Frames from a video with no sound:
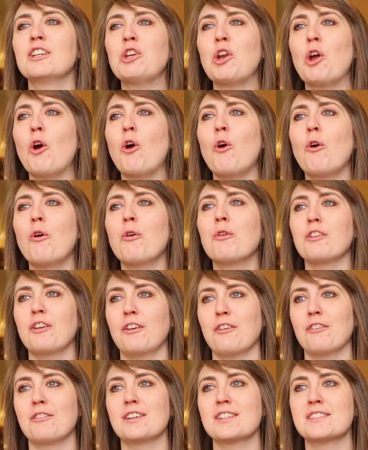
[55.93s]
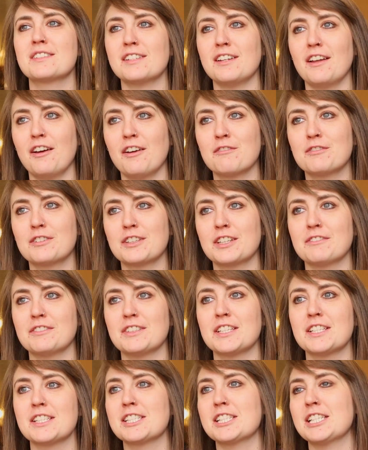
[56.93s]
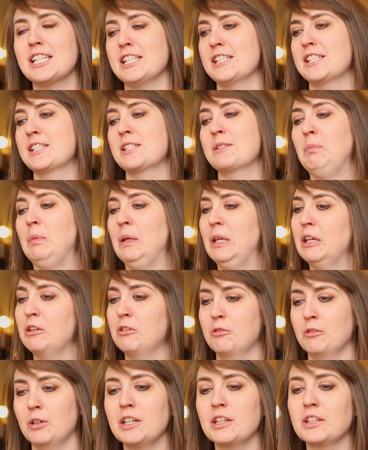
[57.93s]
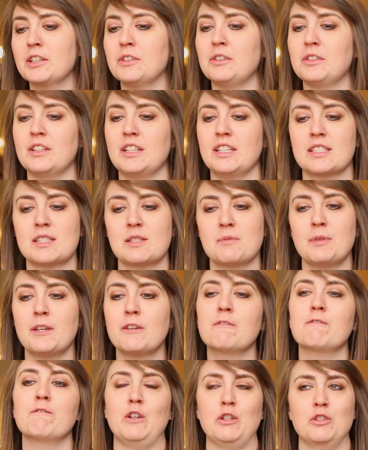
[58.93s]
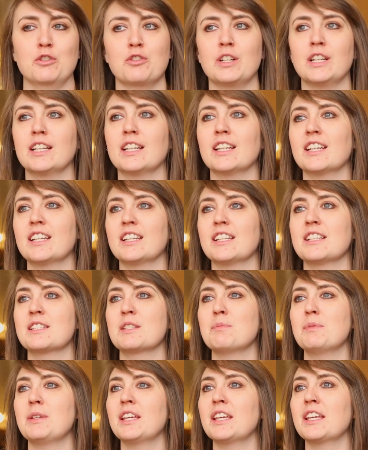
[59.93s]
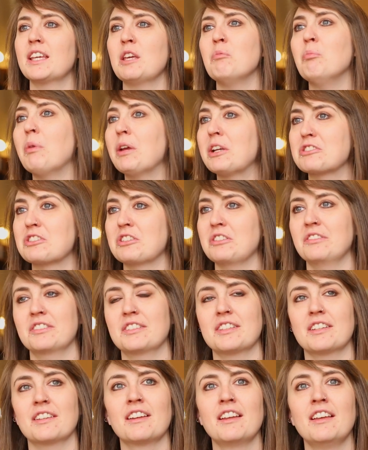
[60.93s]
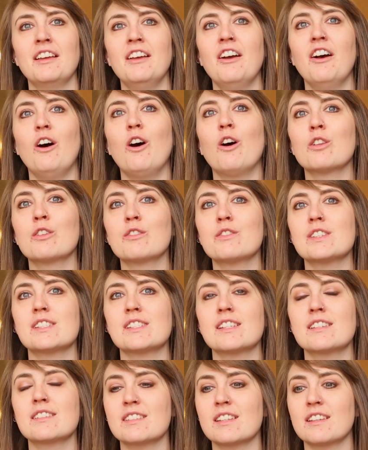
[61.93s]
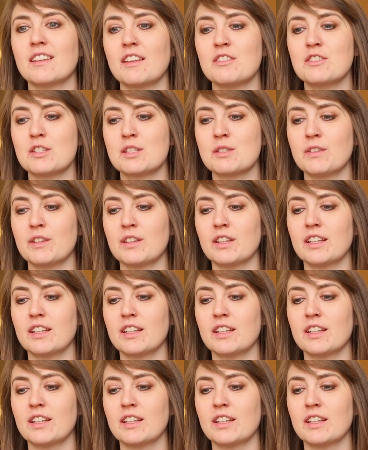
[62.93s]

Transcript: no, it's not unforgiveness. It's being critical and it's being frustrated and it's being impatient and all of these things. And I just felt